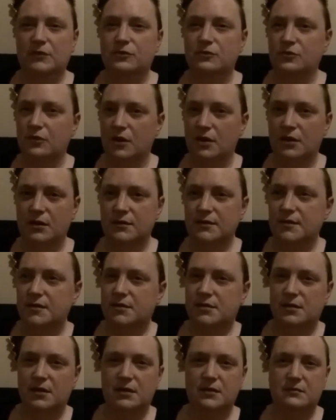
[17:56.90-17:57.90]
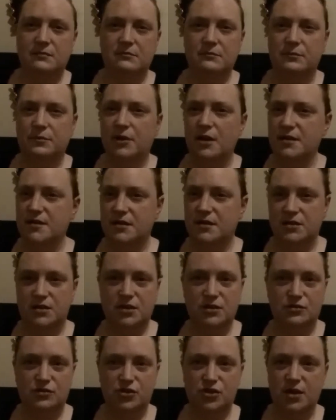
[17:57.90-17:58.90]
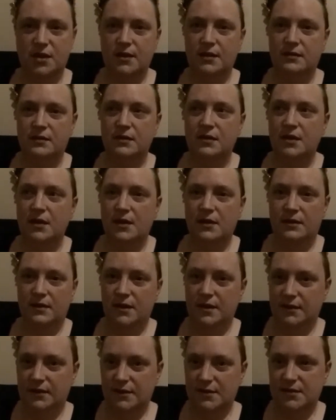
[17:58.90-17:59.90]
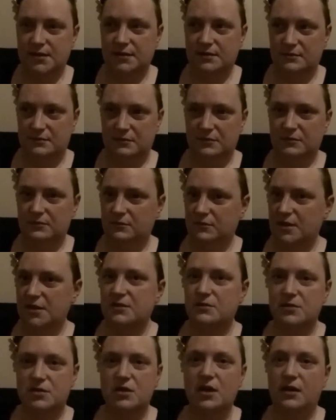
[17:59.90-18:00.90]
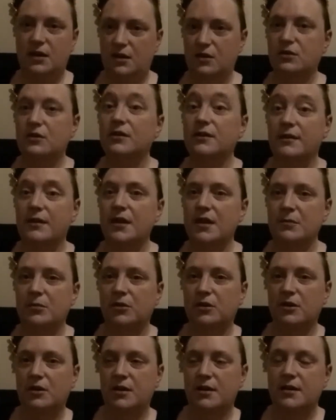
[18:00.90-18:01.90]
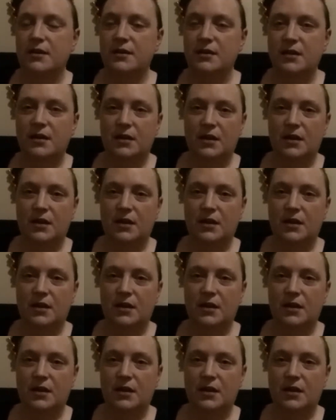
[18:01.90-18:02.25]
drugs and prostitution. Like, this was not a good neighborhood,